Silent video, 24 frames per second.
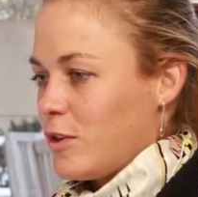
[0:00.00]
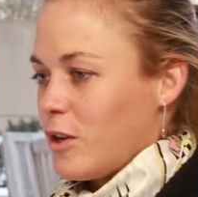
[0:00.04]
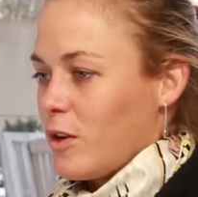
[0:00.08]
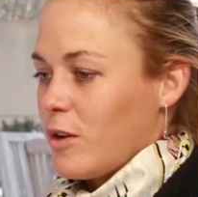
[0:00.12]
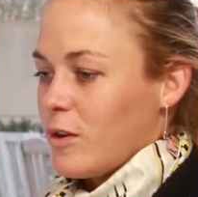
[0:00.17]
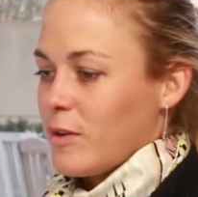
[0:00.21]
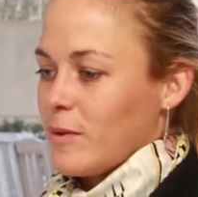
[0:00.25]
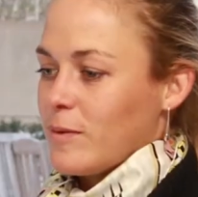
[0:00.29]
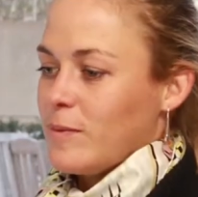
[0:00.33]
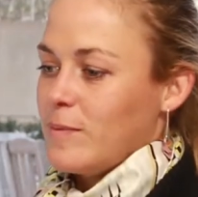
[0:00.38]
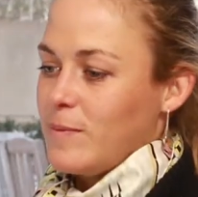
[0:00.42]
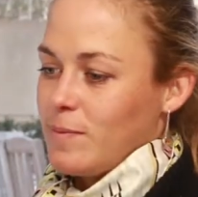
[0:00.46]

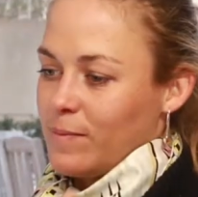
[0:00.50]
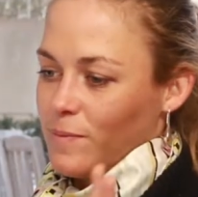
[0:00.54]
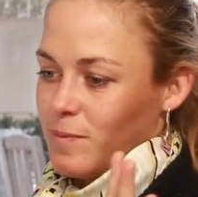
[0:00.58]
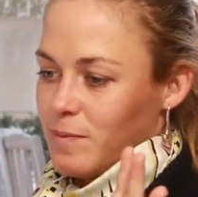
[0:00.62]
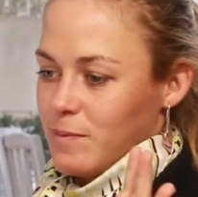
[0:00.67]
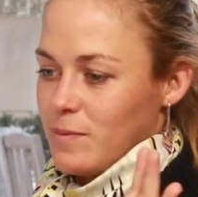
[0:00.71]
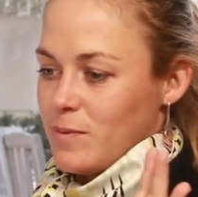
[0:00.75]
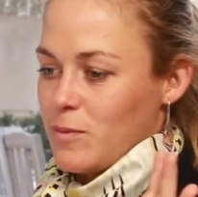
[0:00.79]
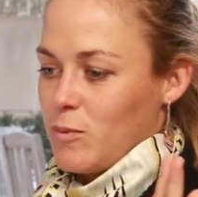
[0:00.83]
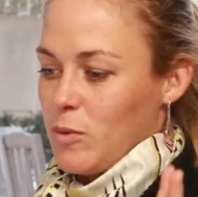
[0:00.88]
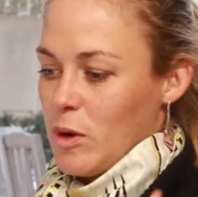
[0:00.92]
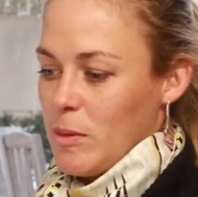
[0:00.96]
so
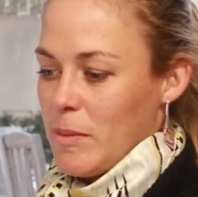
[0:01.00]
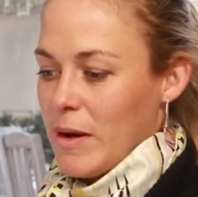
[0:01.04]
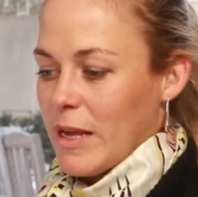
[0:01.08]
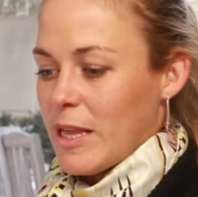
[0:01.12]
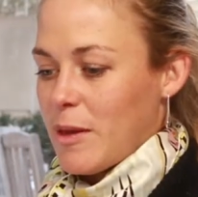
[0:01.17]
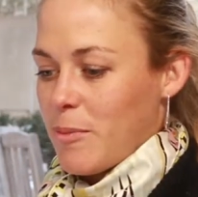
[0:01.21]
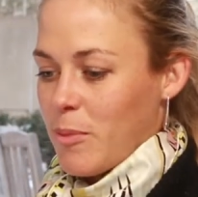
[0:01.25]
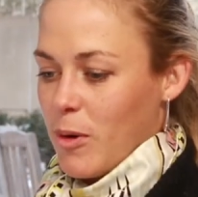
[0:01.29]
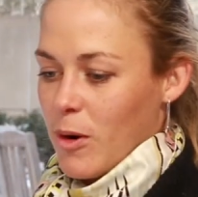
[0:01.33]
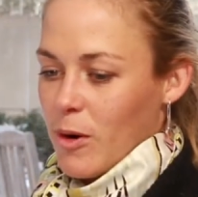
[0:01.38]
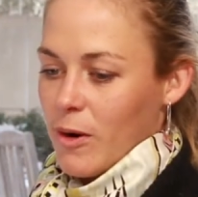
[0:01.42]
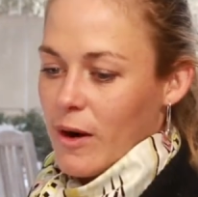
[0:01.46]
we make
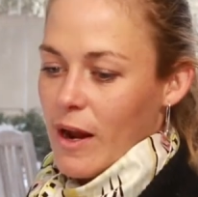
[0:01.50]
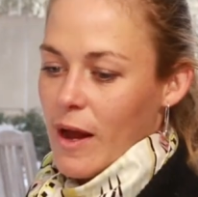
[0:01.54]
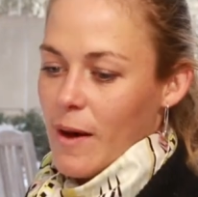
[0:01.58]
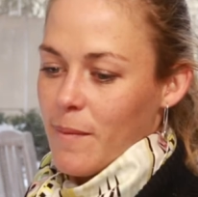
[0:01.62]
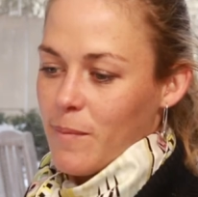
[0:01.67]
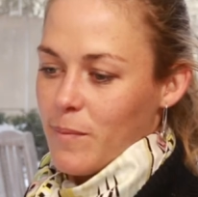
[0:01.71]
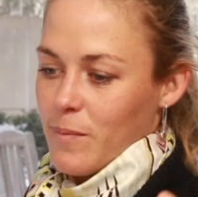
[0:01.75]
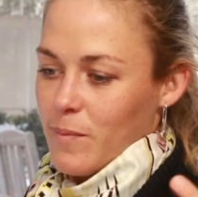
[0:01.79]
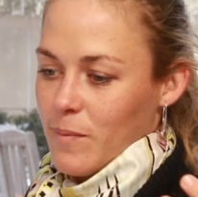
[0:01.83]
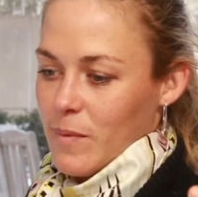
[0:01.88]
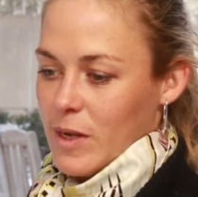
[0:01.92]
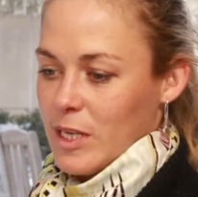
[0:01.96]
the
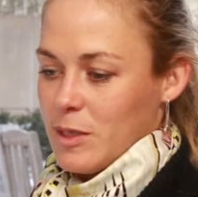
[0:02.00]
program.